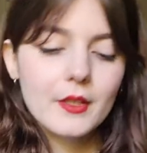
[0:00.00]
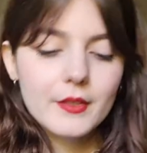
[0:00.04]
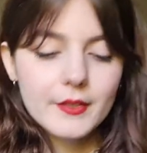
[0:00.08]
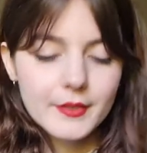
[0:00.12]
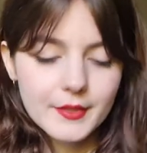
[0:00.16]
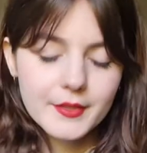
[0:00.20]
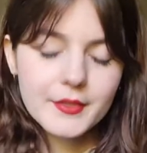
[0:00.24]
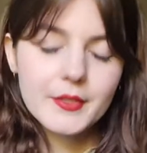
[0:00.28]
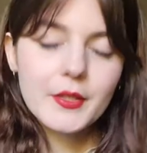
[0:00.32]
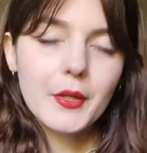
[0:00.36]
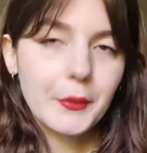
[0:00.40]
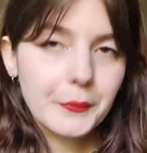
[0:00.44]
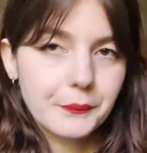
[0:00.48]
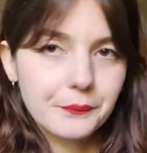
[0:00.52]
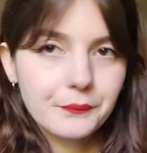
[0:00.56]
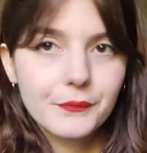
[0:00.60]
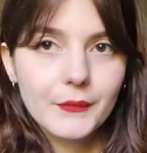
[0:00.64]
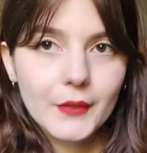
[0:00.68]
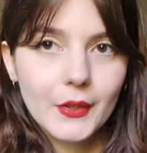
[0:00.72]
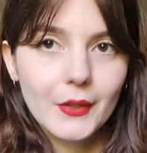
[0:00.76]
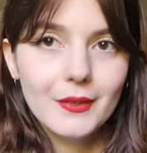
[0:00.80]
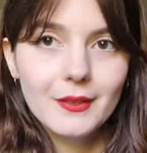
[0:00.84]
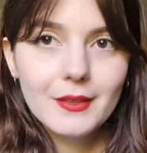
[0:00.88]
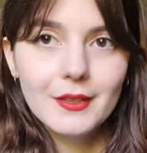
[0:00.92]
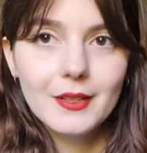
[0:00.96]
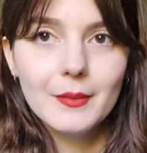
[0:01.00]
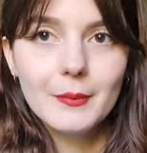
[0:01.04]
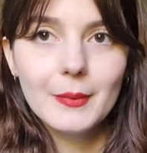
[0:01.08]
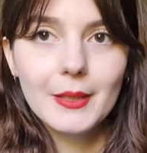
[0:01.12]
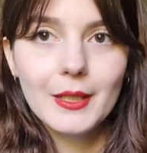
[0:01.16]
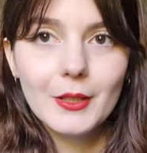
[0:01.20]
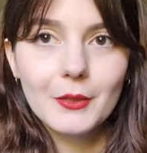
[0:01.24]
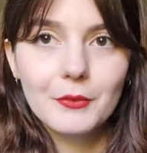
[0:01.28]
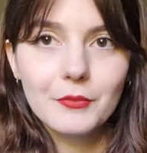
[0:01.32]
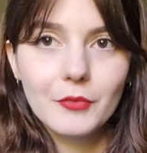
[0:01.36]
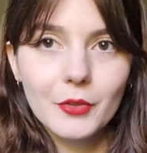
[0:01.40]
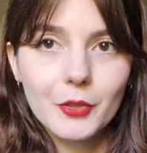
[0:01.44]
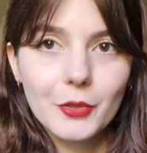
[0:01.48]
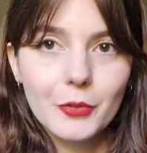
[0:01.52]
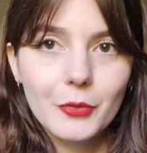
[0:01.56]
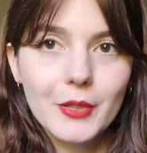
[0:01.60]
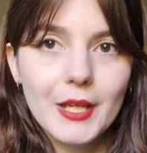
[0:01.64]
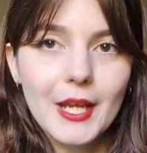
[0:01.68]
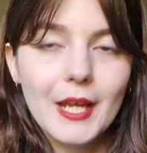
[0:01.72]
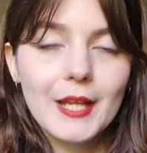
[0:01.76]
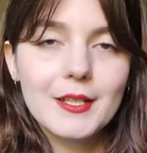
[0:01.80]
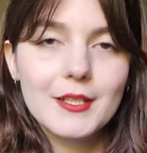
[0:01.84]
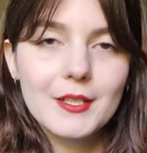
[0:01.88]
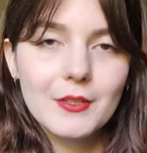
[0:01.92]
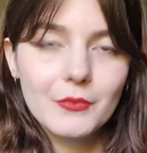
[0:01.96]
So a little bit of a
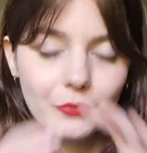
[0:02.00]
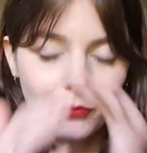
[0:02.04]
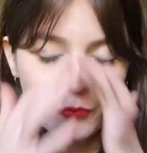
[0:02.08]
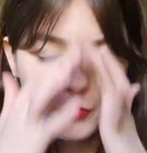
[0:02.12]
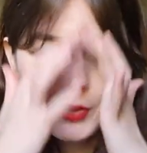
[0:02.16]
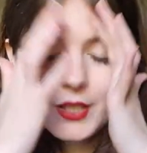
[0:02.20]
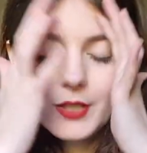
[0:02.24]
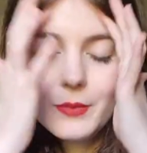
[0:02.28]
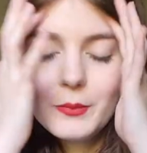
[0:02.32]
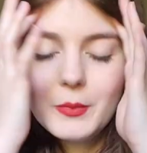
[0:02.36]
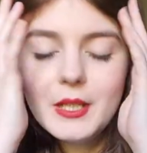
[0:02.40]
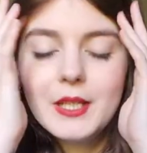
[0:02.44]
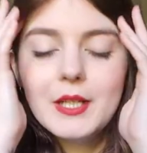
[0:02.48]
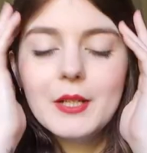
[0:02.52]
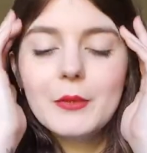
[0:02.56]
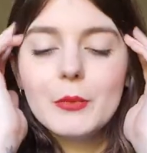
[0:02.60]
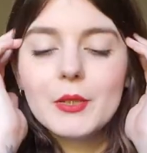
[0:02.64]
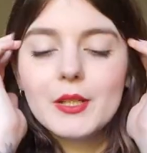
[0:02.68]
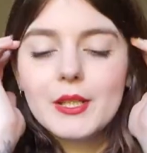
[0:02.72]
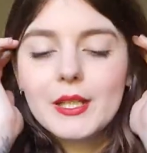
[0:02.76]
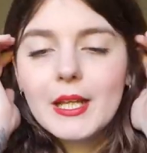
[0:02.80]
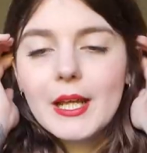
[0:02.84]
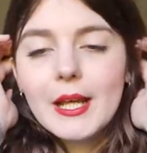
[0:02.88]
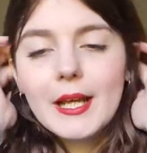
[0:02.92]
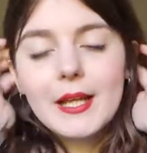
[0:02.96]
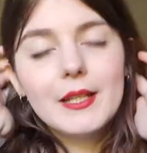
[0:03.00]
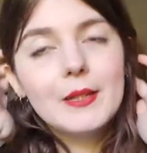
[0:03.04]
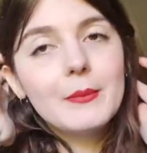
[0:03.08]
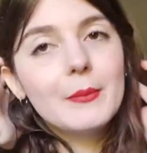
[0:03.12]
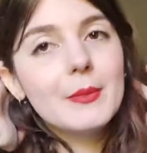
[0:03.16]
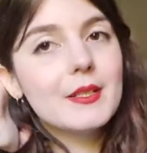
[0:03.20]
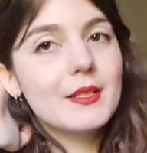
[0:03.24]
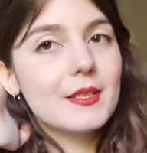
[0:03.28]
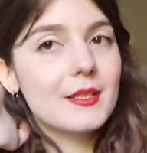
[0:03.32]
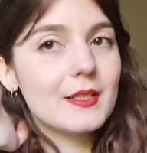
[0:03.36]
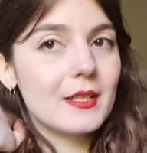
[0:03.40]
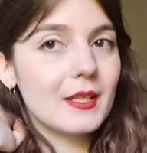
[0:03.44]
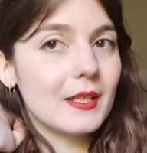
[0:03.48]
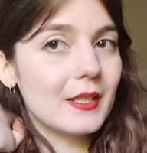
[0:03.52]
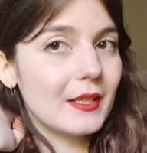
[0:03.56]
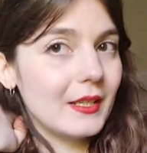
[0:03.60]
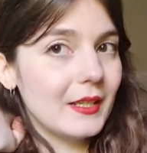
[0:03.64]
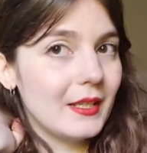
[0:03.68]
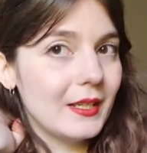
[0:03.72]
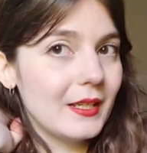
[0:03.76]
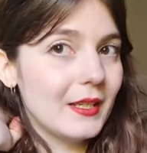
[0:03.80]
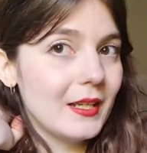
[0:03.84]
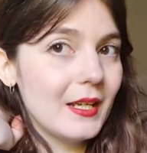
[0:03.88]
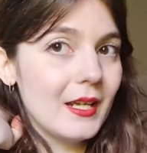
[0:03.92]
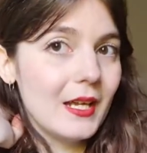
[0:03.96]
creative freedom here with the elements.
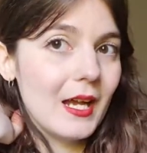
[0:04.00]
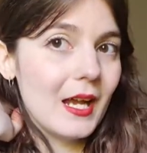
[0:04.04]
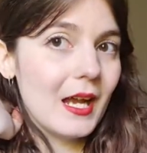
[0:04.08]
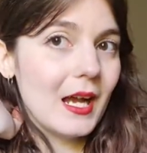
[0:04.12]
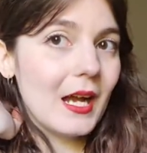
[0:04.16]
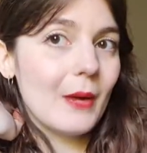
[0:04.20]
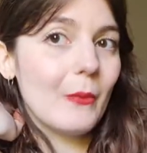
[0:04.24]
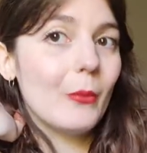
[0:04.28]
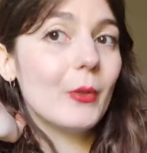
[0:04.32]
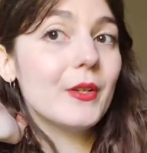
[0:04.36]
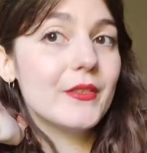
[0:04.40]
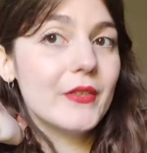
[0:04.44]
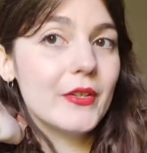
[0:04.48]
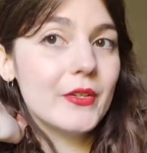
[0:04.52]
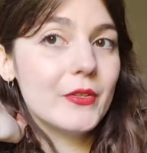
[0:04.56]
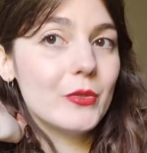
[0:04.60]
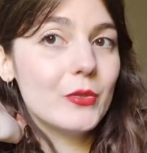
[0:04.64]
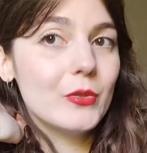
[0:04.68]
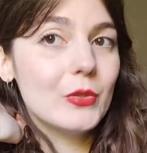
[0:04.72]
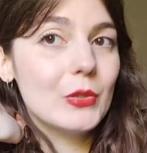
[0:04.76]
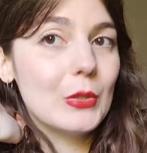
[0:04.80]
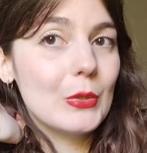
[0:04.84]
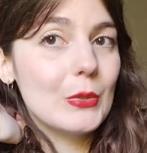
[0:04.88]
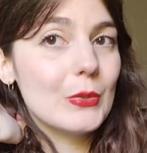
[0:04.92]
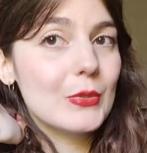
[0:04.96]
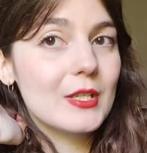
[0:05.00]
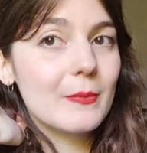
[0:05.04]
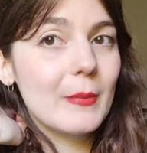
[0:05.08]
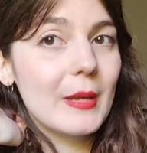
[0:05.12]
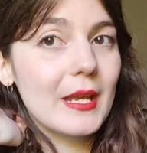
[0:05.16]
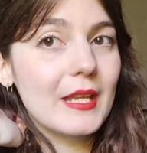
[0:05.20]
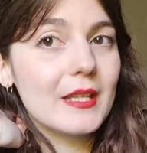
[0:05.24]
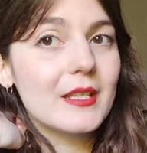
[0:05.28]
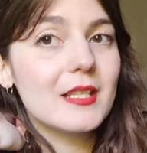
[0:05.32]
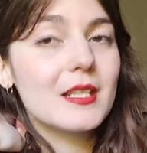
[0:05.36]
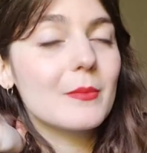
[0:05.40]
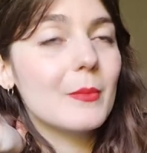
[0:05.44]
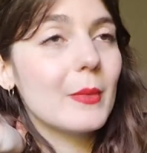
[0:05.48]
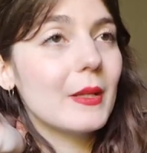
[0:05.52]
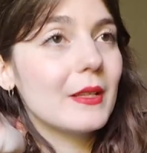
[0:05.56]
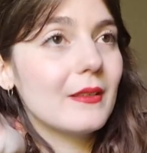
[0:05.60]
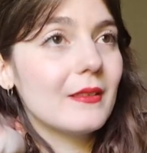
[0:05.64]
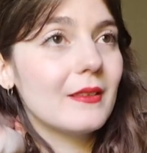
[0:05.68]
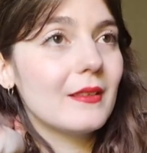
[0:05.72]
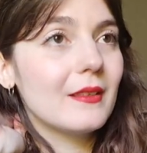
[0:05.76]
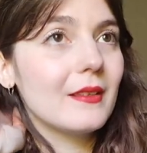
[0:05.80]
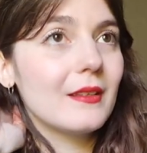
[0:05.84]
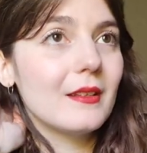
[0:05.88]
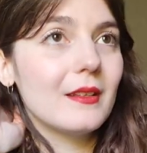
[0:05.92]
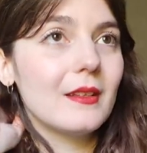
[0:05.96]
I wanted to do space, but
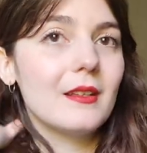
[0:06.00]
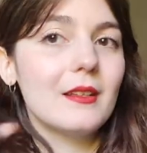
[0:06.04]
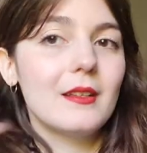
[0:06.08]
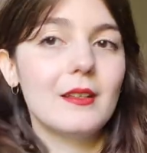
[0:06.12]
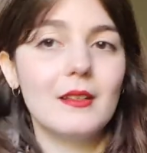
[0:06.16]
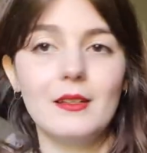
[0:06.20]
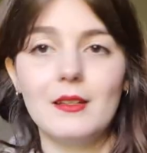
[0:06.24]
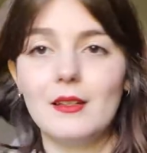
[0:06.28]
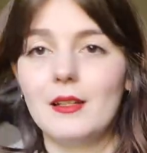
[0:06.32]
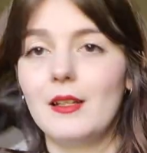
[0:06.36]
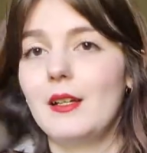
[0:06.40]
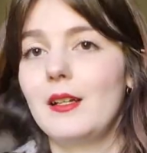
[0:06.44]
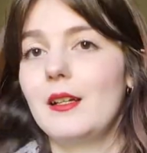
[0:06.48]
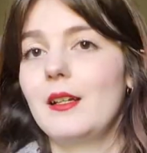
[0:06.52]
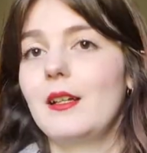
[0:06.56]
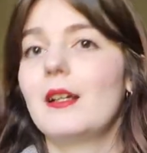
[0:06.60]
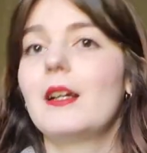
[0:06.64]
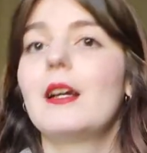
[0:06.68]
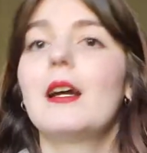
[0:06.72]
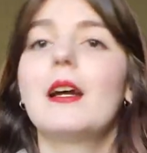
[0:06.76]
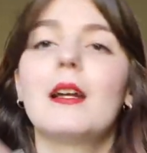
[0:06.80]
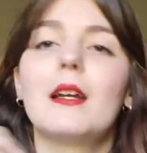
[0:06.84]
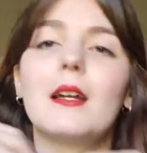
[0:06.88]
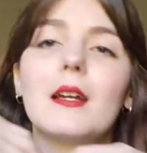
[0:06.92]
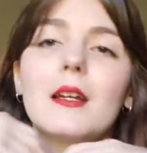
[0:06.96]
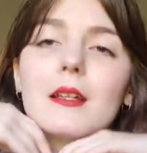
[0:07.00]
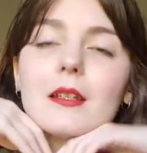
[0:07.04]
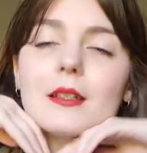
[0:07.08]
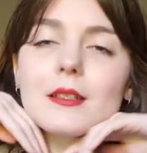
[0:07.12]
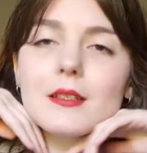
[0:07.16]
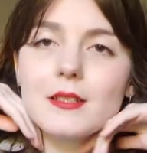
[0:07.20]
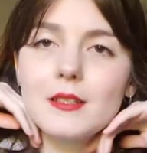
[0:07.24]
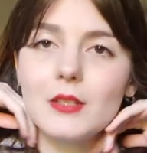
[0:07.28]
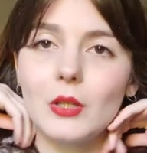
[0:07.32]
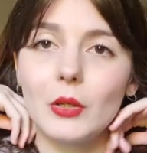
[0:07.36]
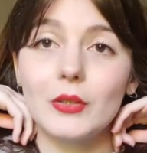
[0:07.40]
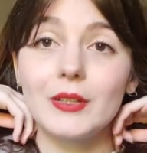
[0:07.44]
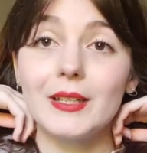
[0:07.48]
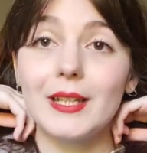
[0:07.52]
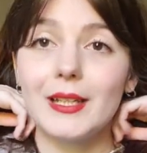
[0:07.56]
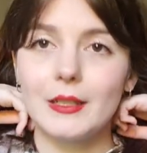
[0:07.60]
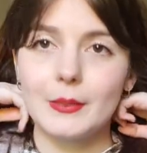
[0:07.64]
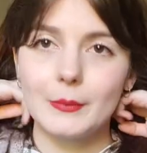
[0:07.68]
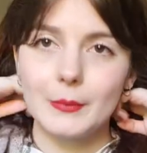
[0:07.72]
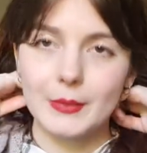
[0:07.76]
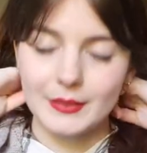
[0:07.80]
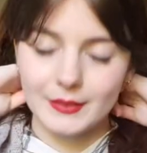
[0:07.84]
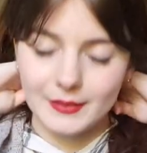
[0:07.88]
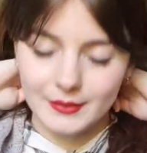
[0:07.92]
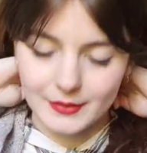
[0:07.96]
it's not an
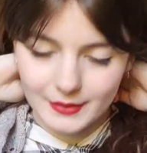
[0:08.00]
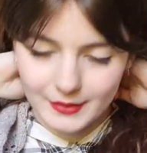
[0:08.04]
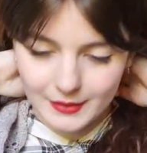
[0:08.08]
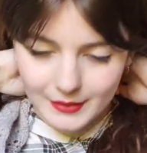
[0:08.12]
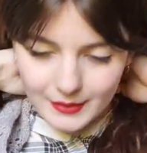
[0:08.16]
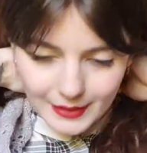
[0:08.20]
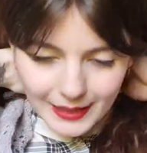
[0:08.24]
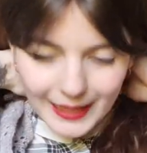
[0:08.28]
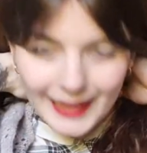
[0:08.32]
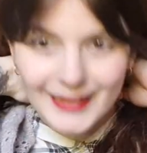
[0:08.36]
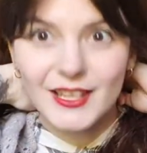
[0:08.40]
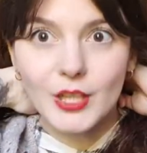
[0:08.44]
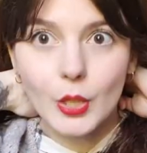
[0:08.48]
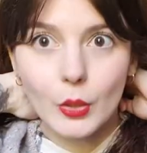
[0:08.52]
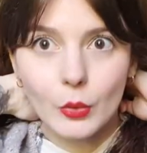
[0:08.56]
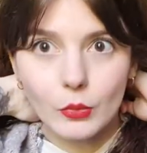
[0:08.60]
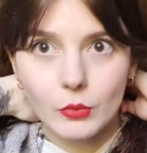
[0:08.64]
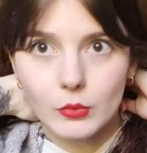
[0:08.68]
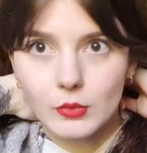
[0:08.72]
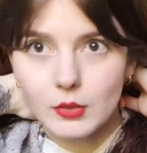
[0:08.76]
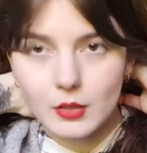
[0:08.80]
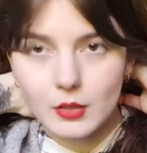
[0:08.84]
element. I know.